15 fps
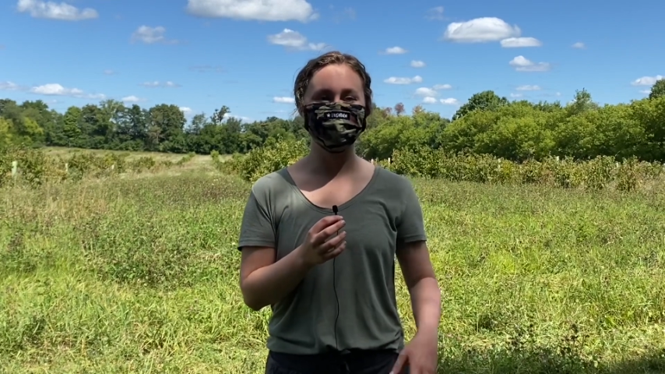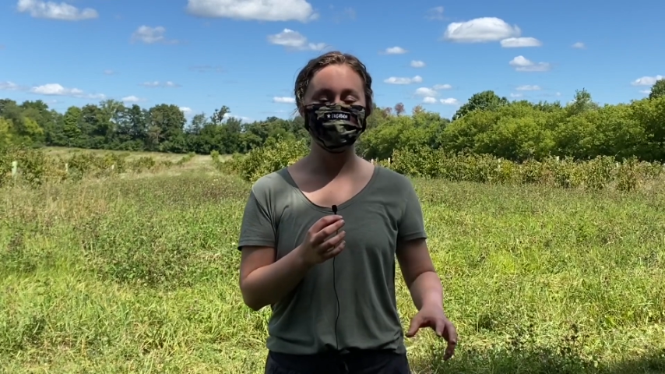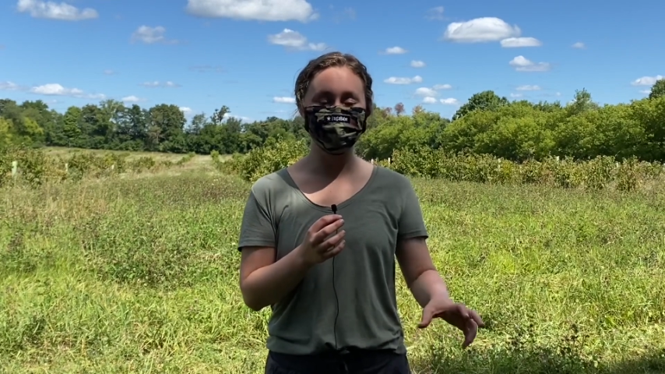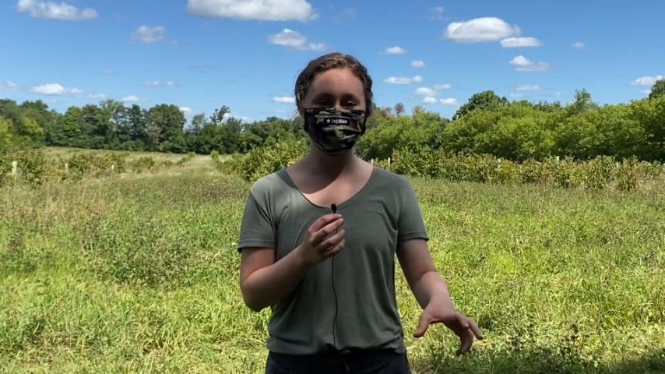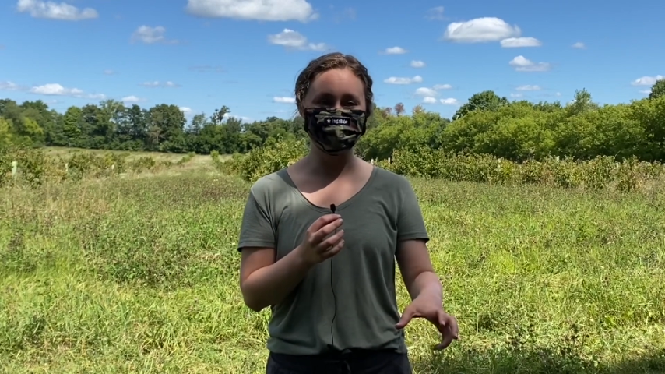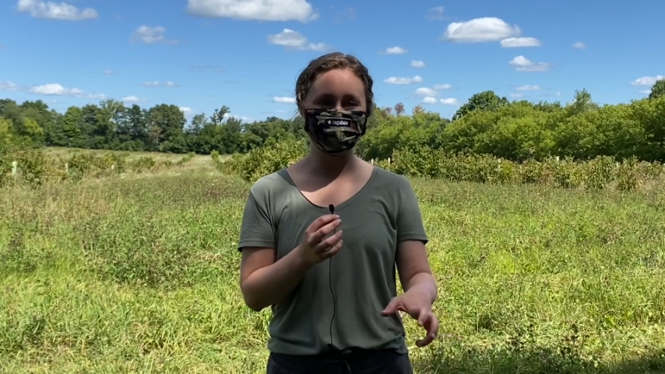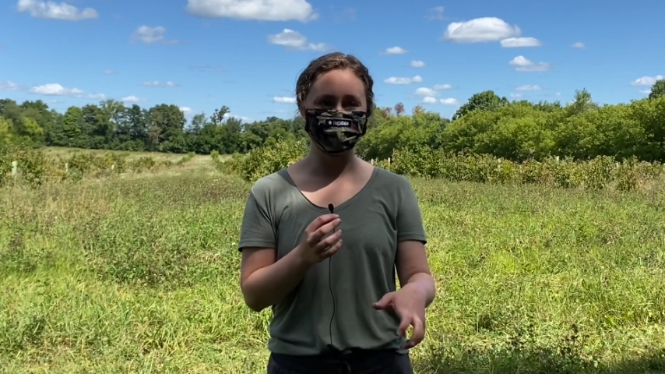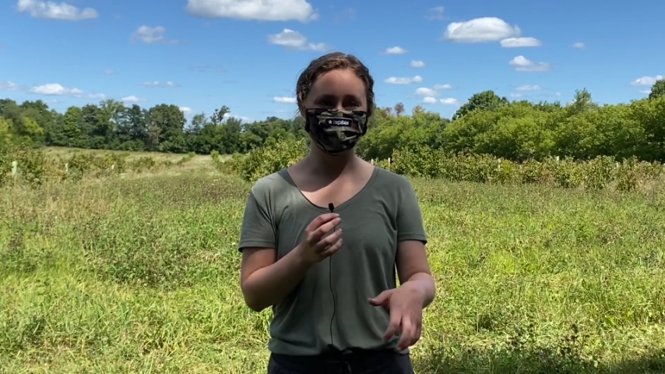
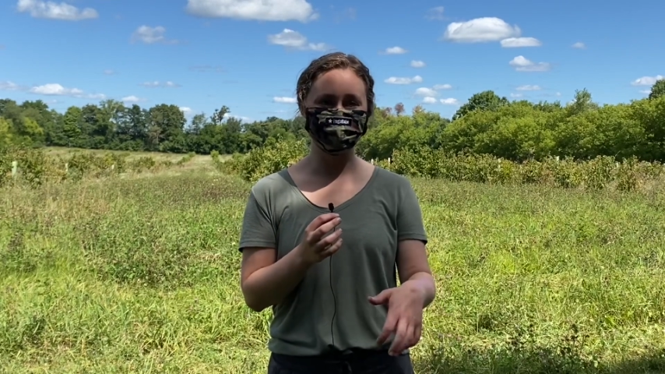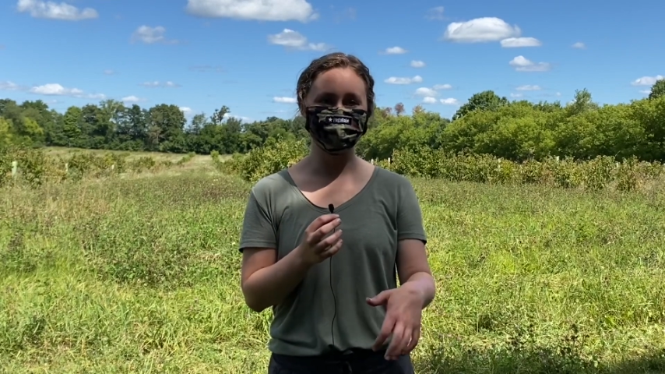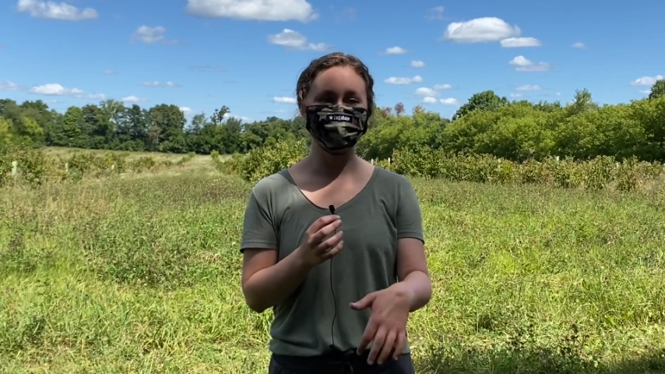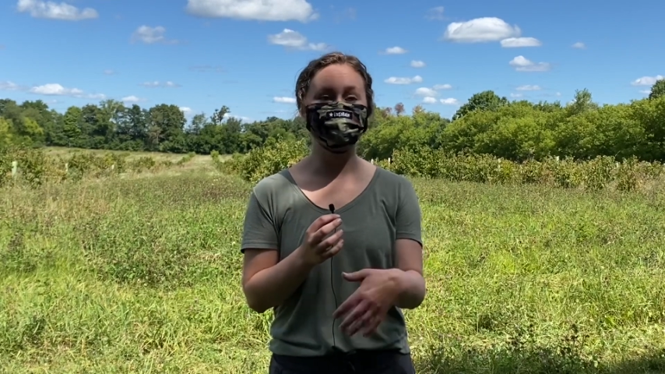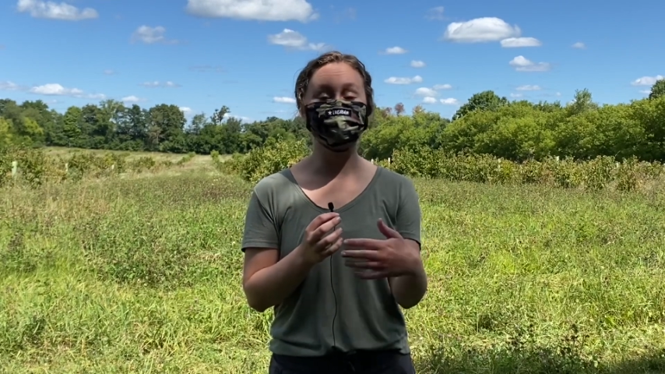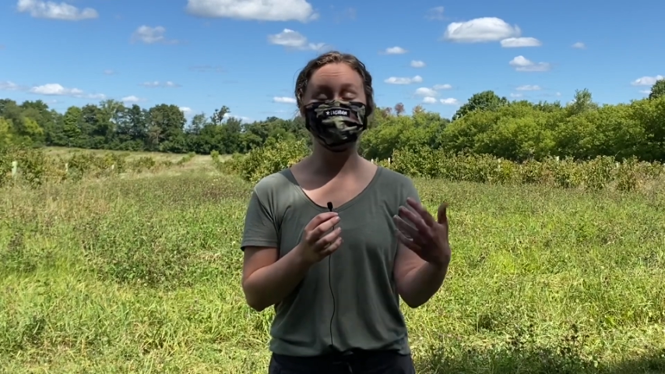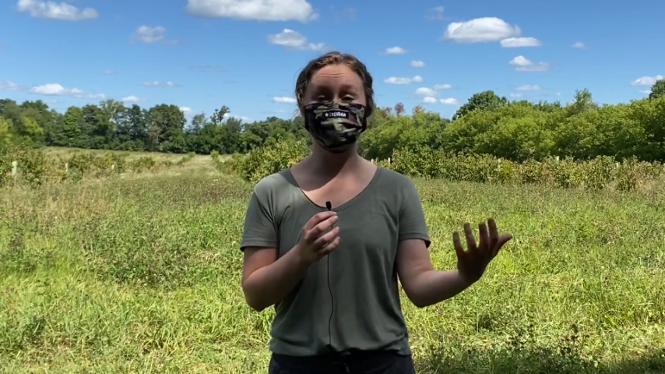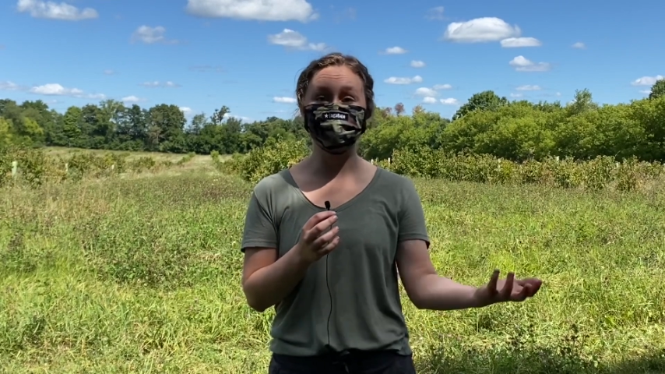use that
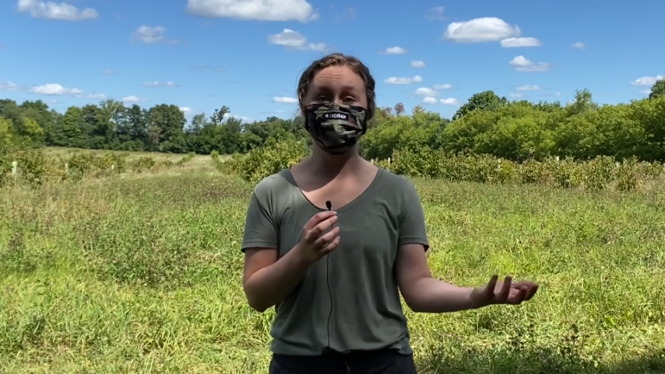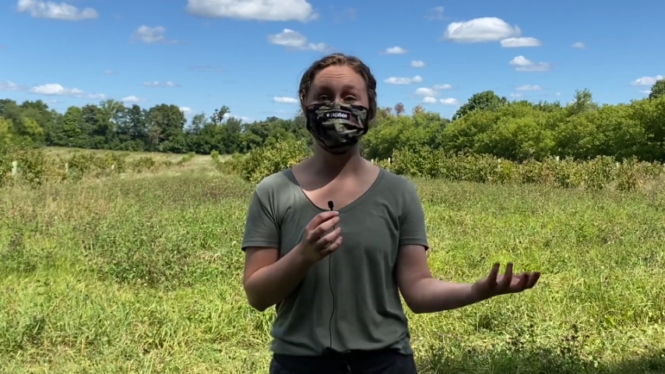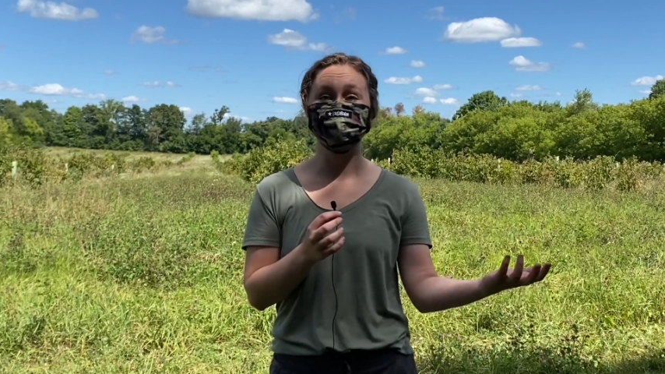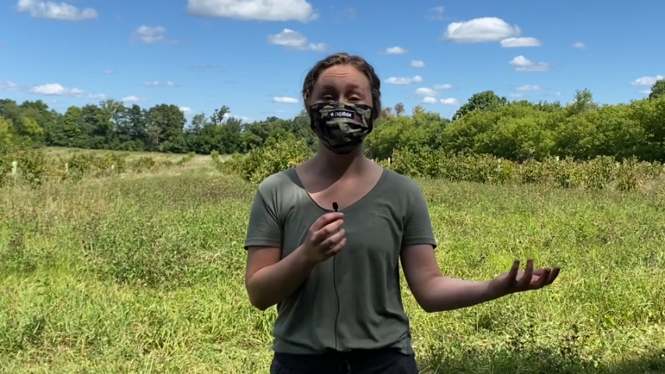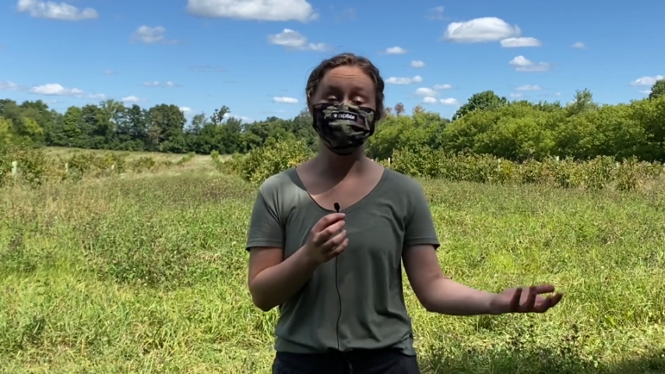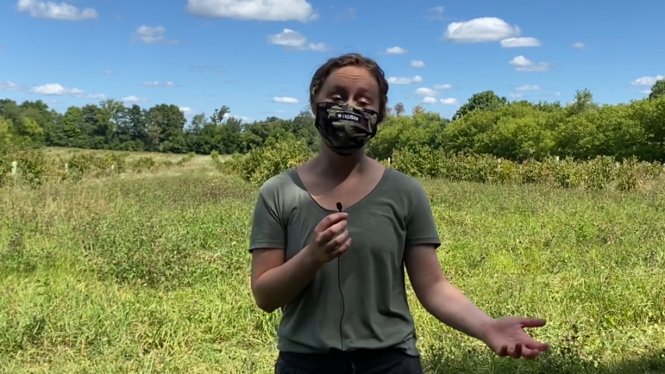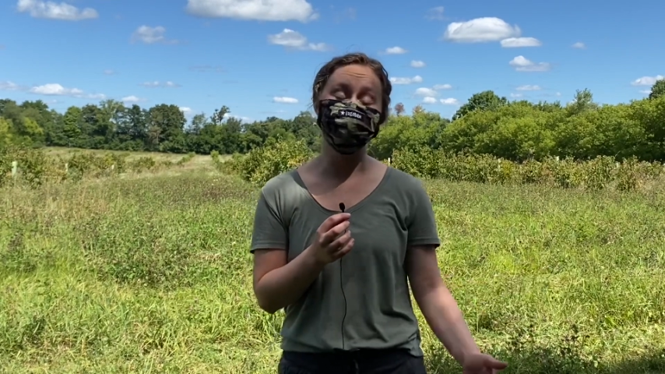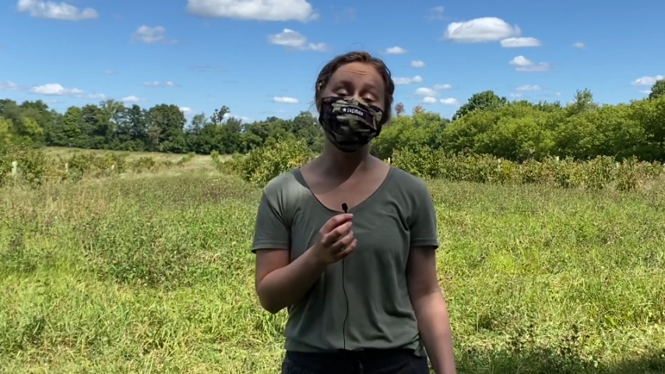to
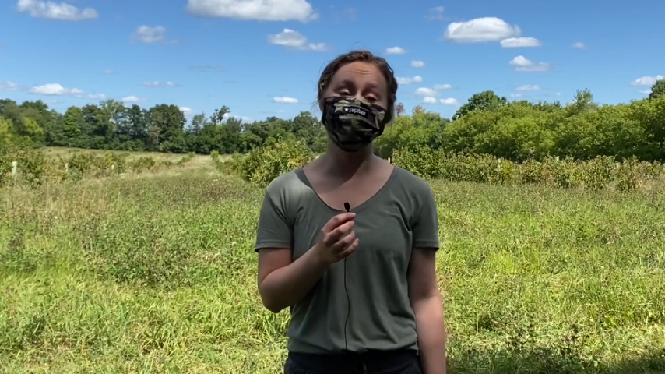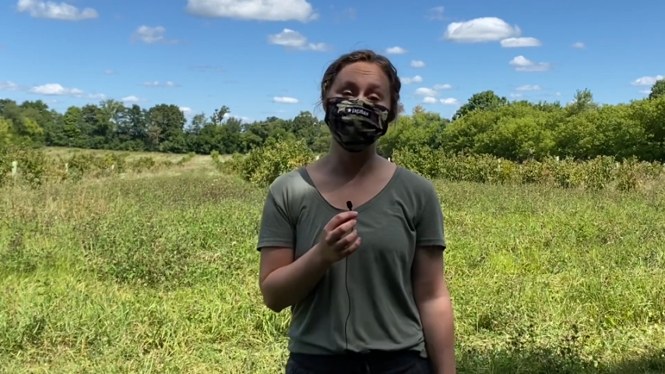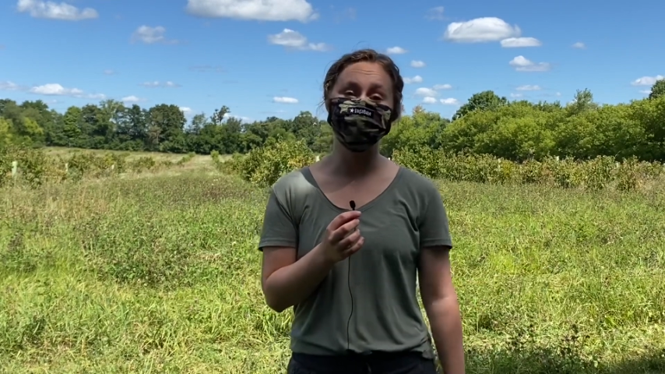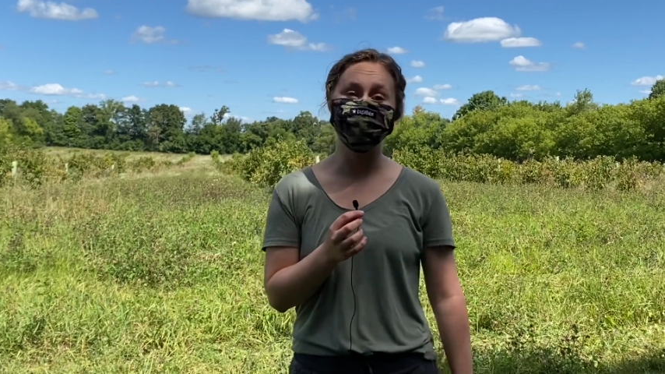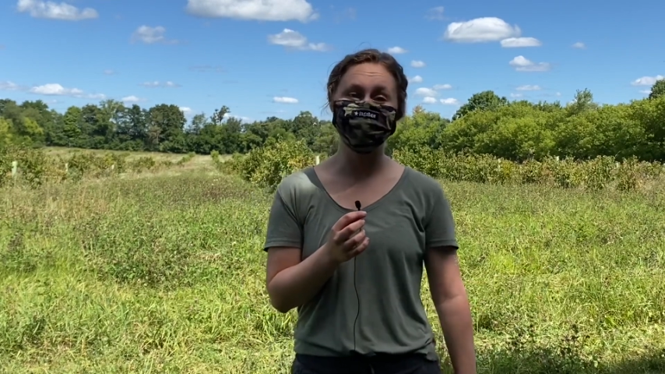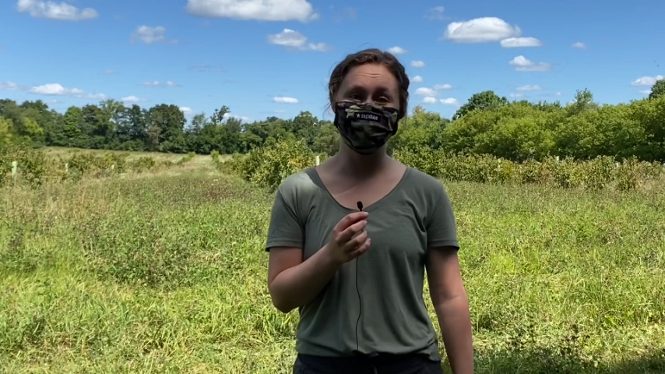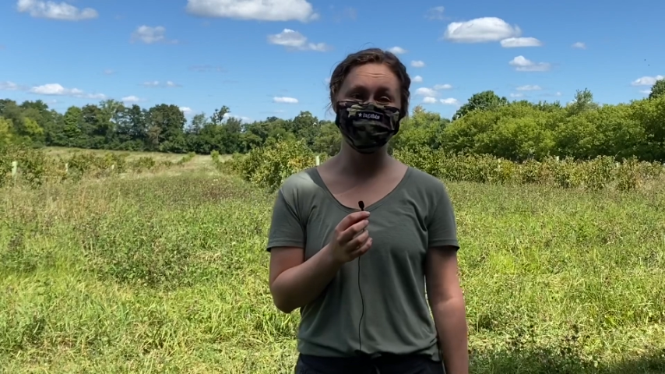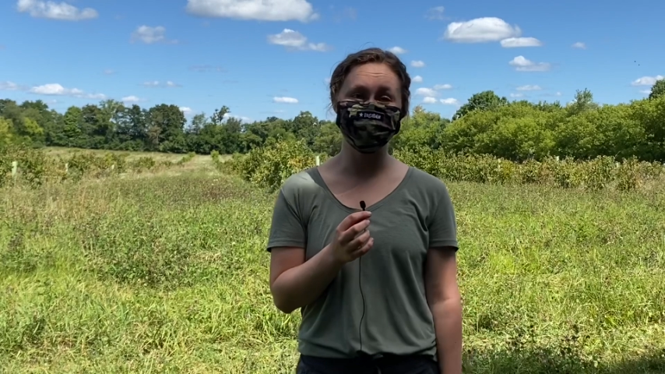understand the soil
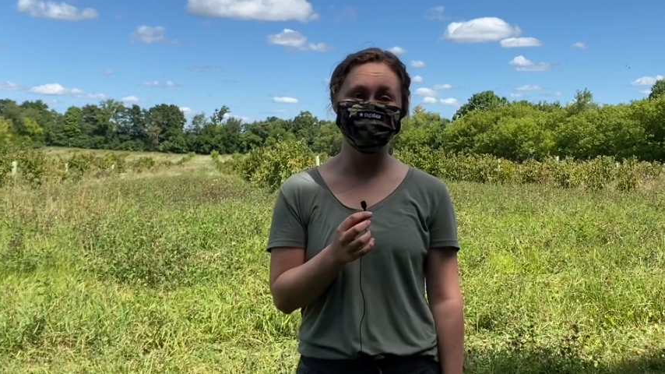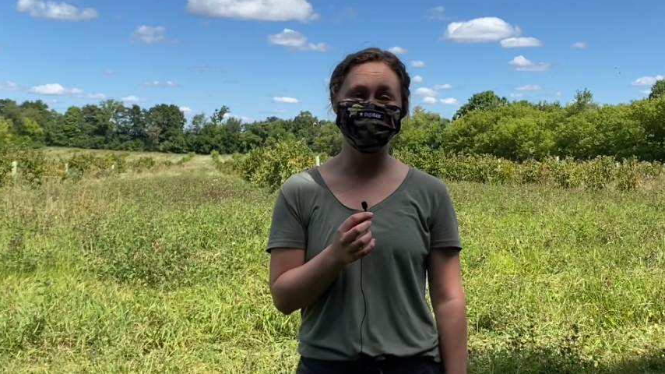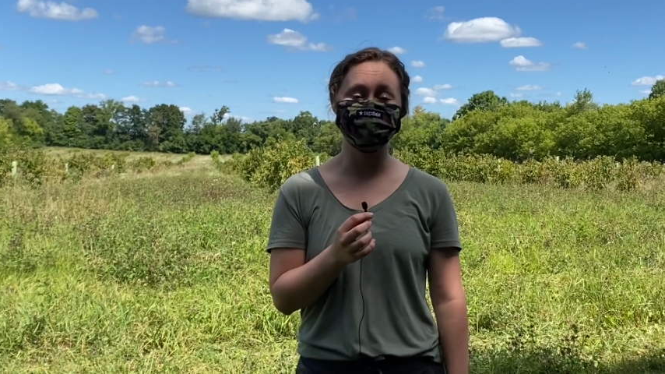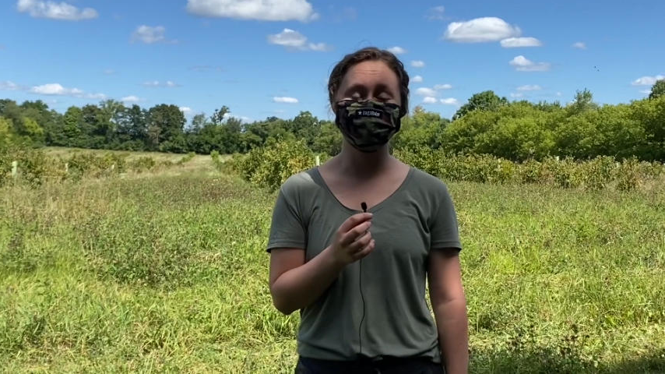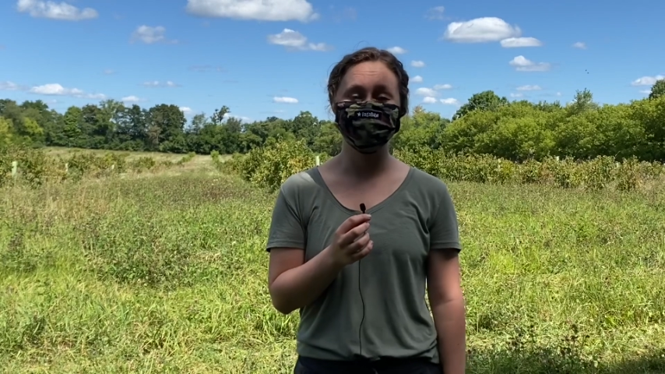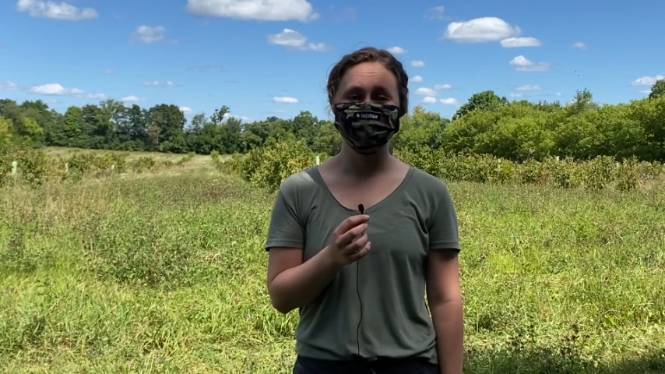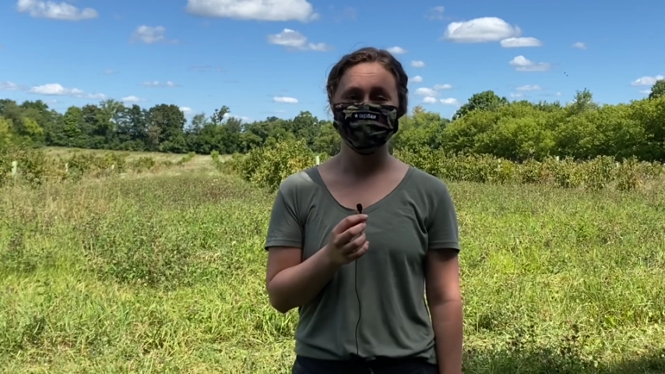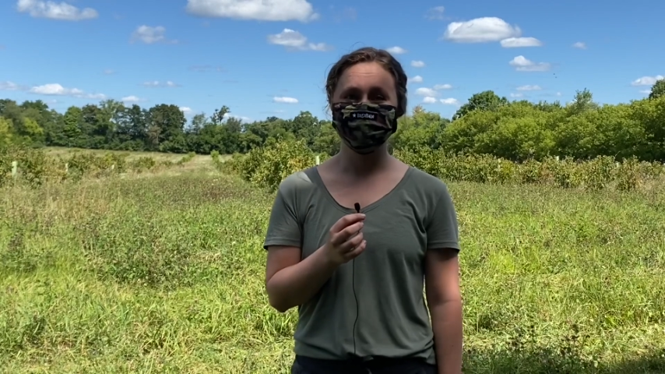carbon changes